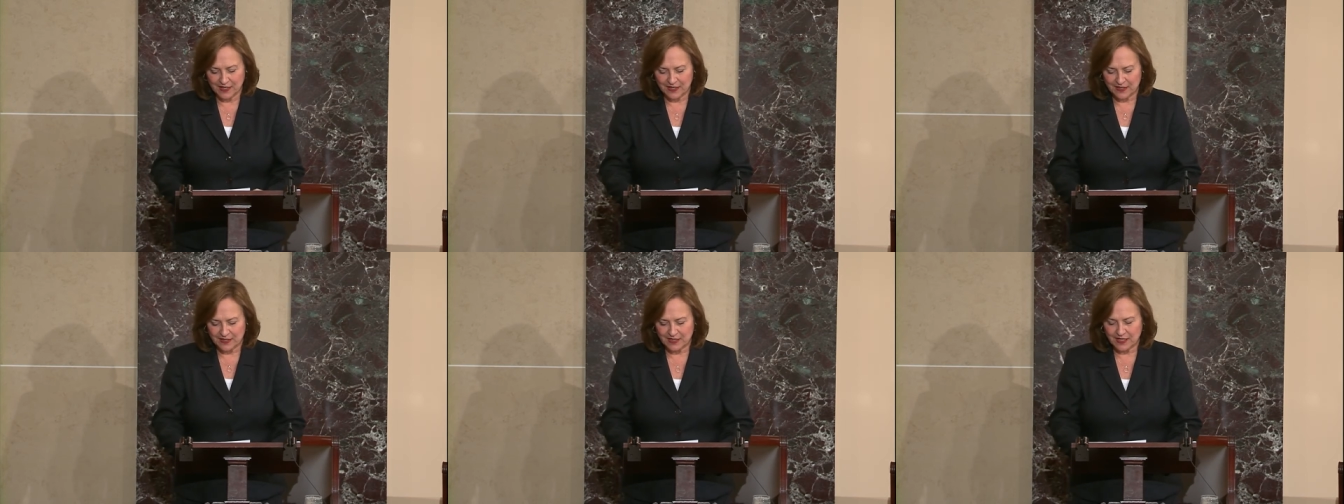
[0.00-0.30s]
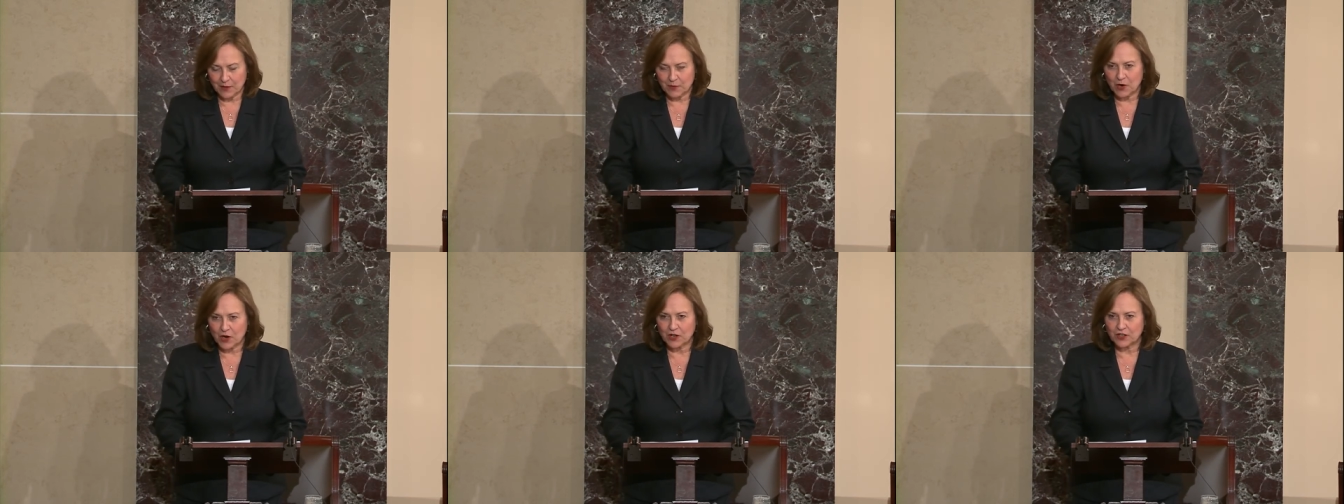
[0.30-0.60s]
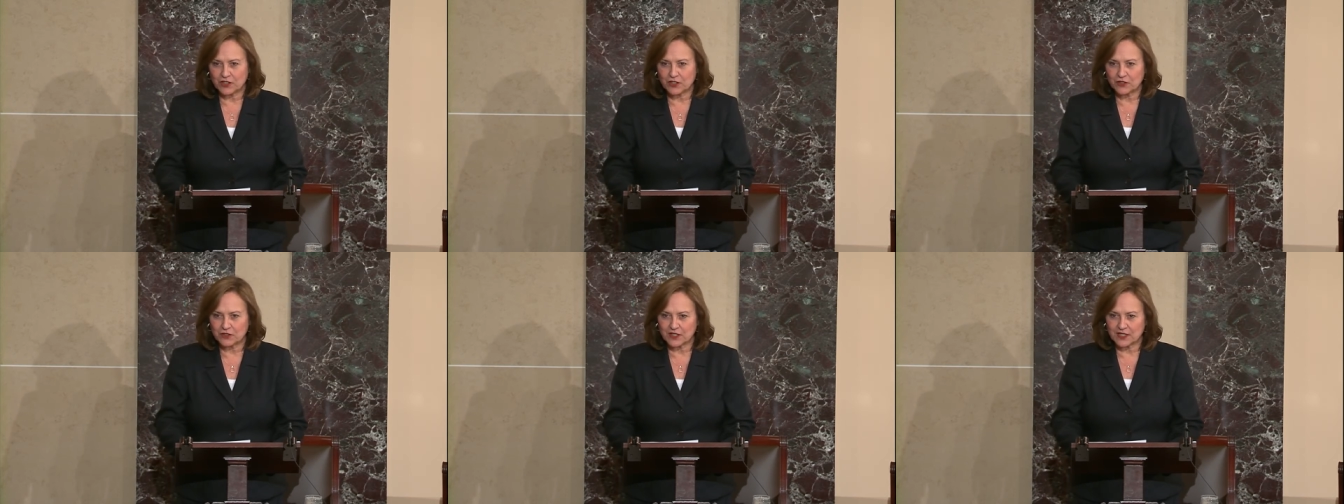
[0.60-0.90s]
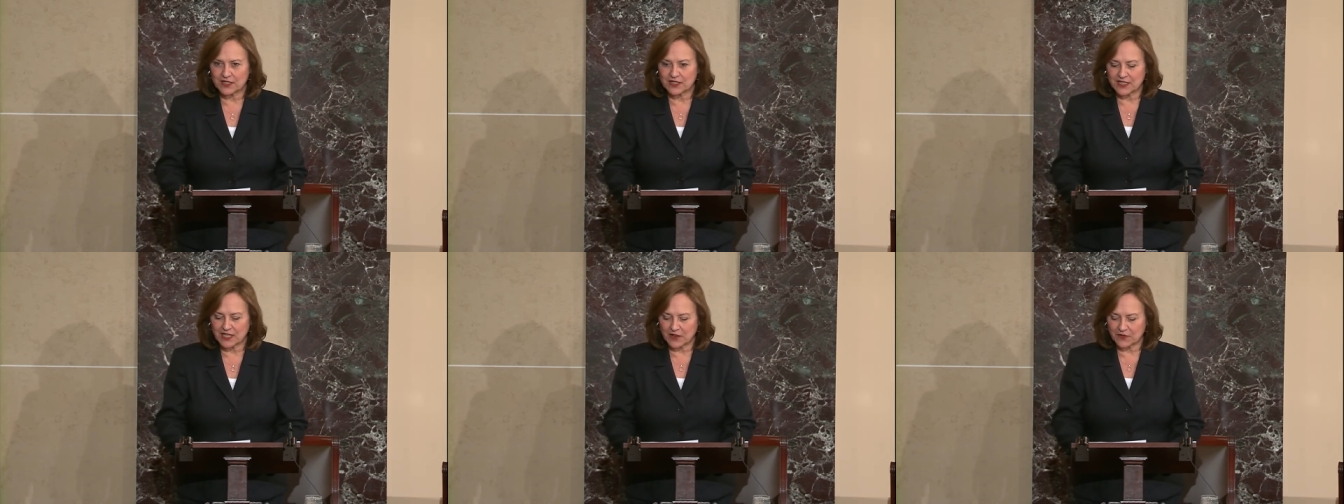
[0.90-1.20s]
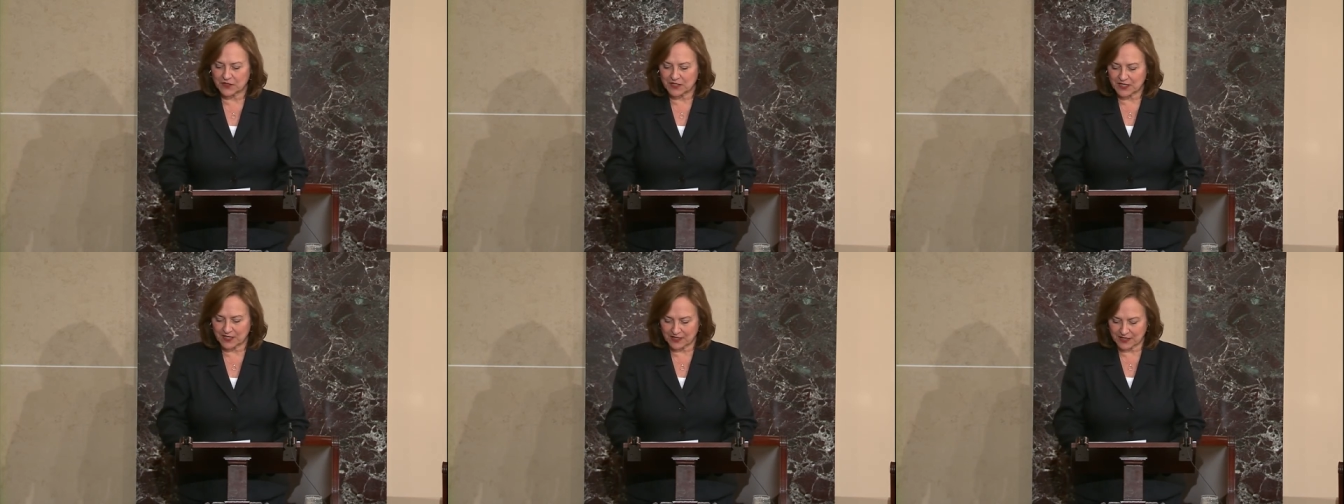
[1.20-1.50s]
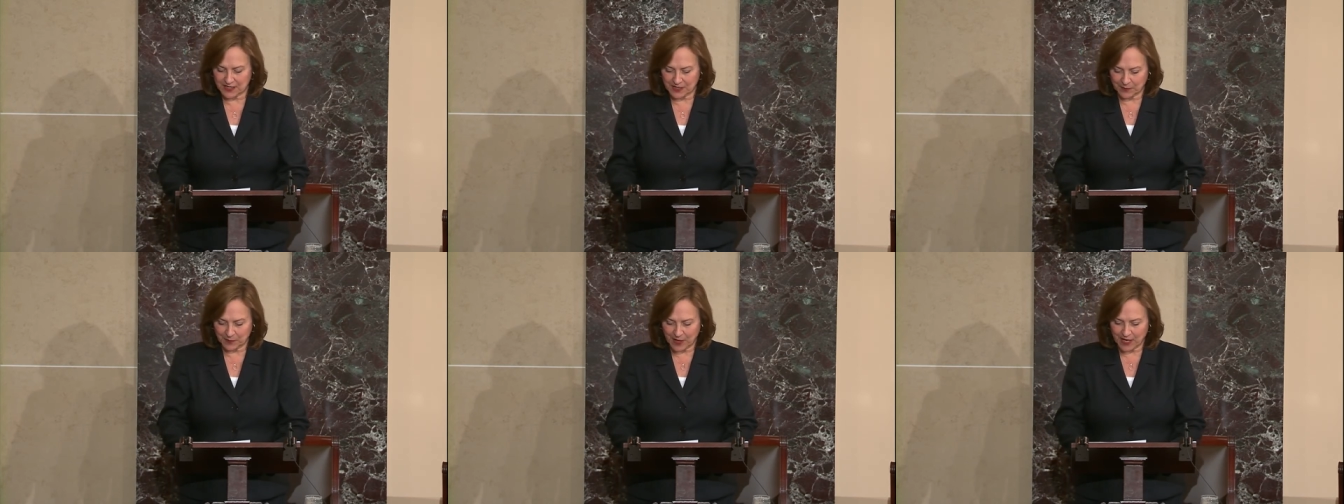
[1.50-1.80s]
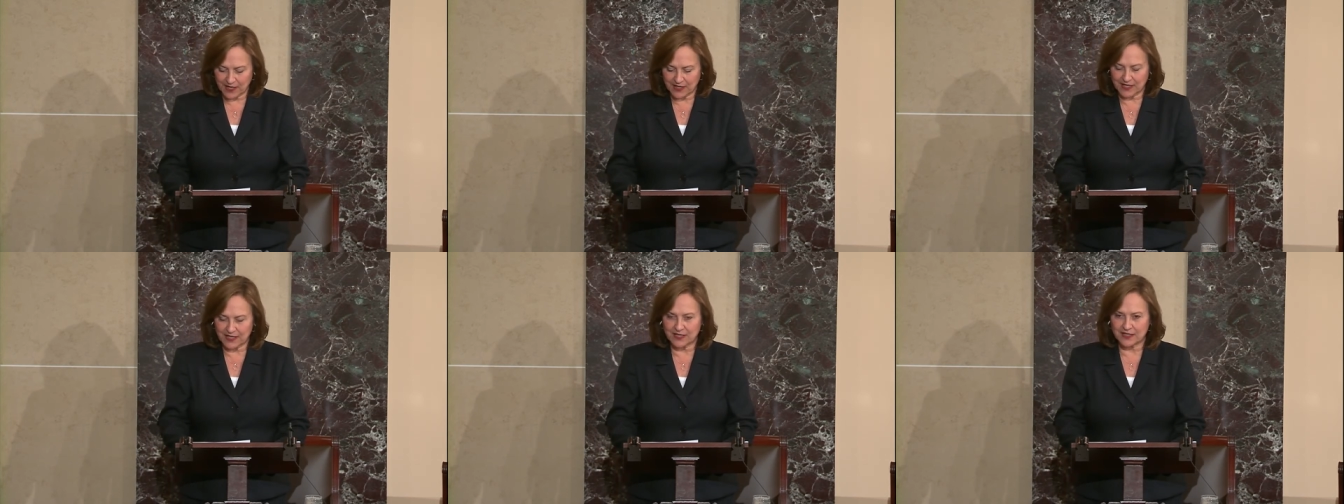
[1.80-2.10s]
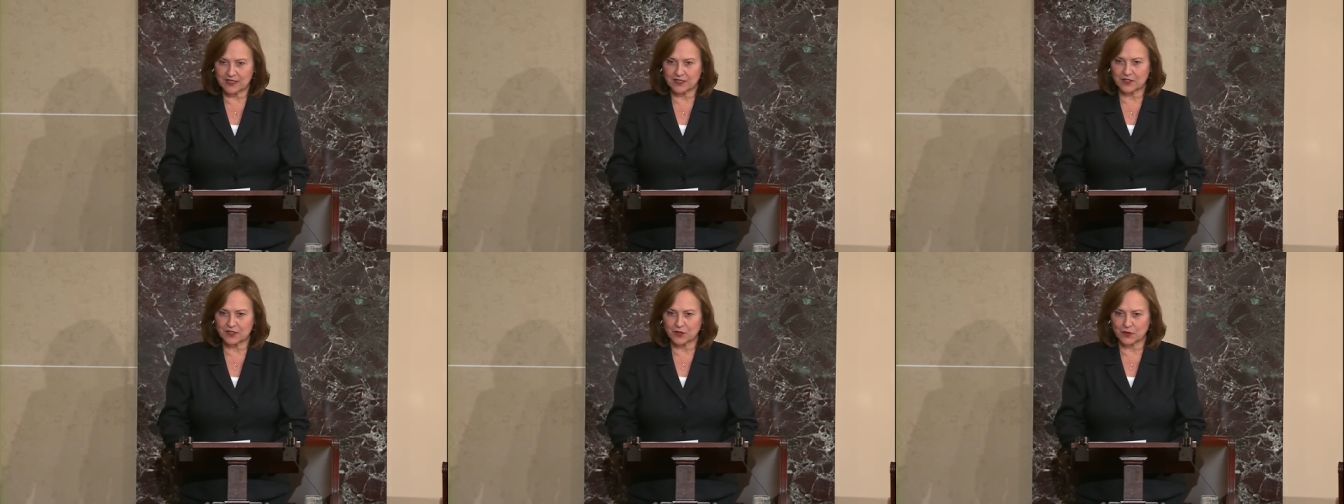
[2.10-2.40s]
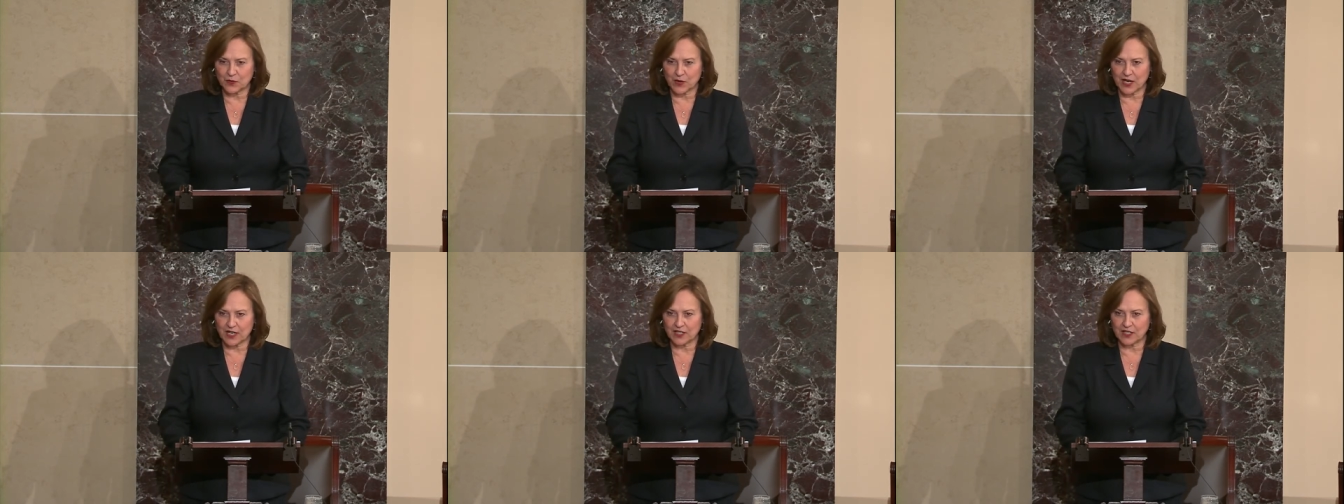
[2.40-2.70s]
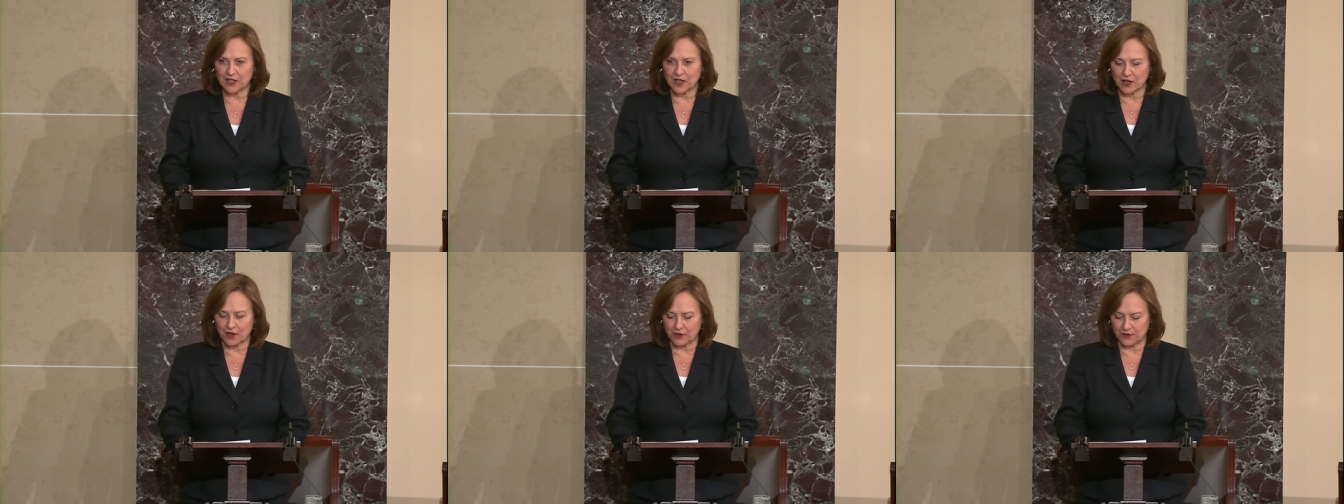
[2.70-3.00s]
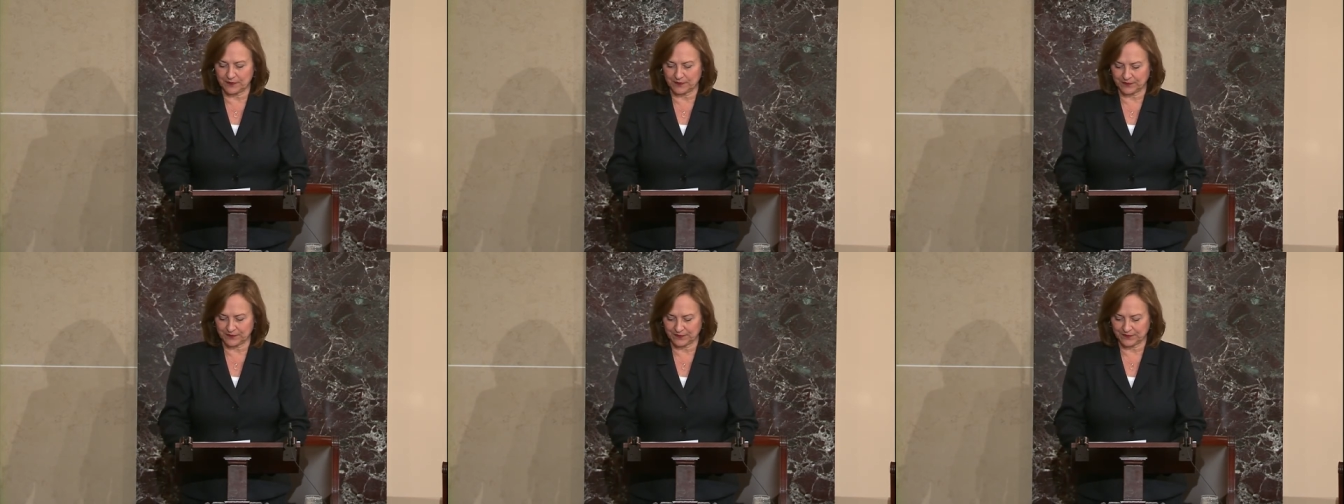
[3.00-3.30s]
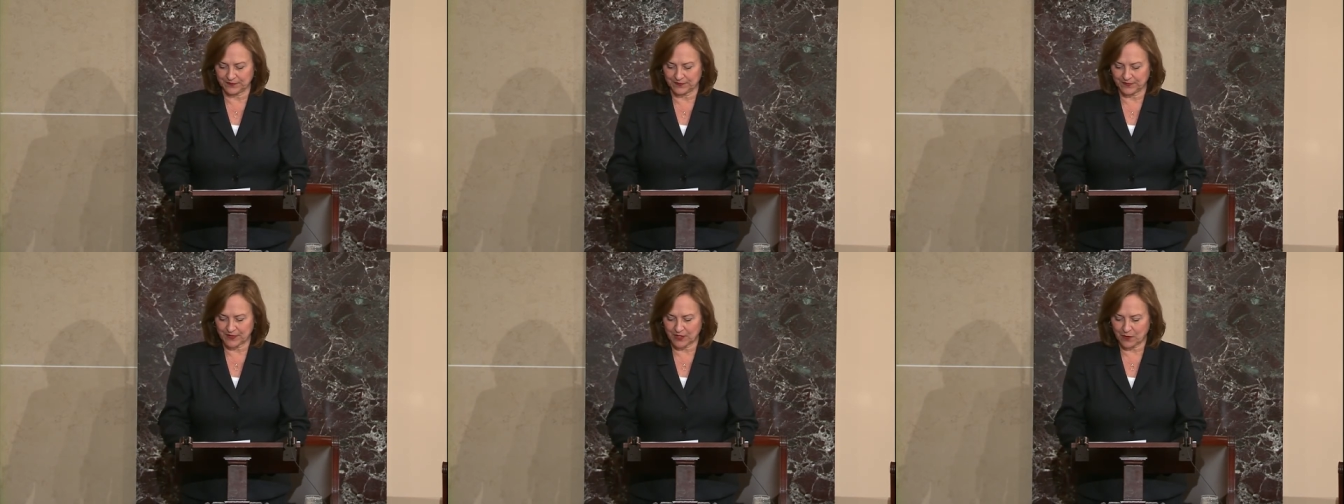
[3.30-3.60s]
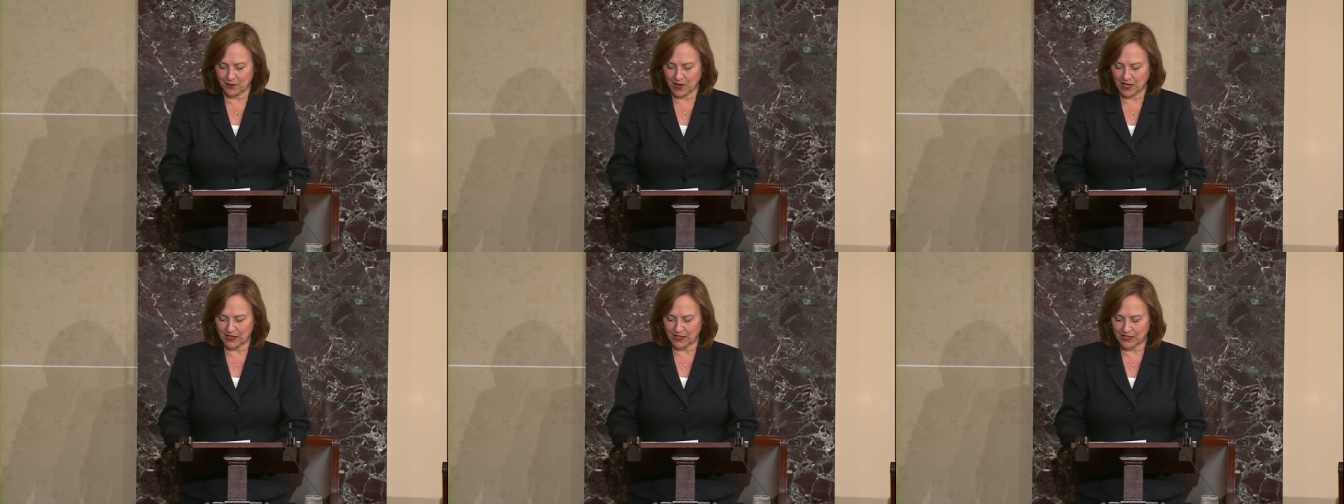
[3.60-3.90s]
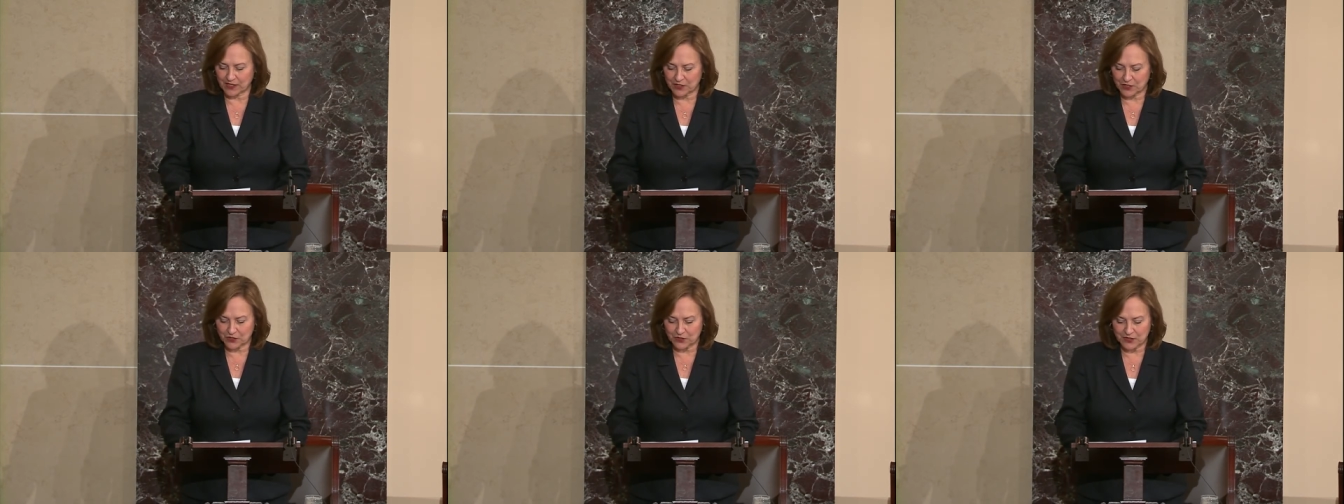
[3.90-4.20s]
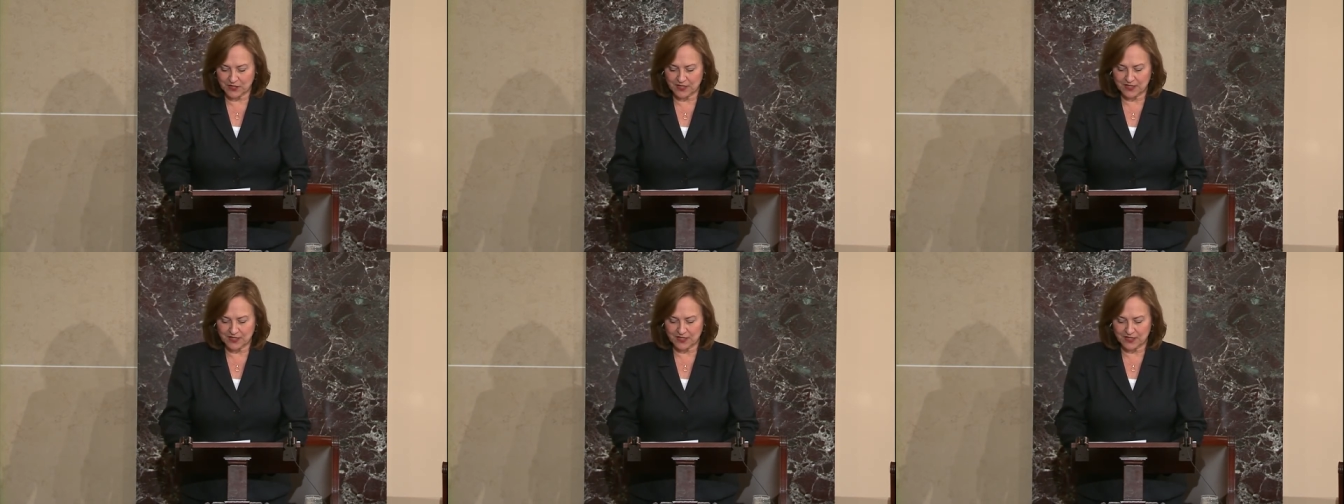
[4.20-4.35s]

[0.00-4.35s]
Some argue that deficit spending is the way to go, while others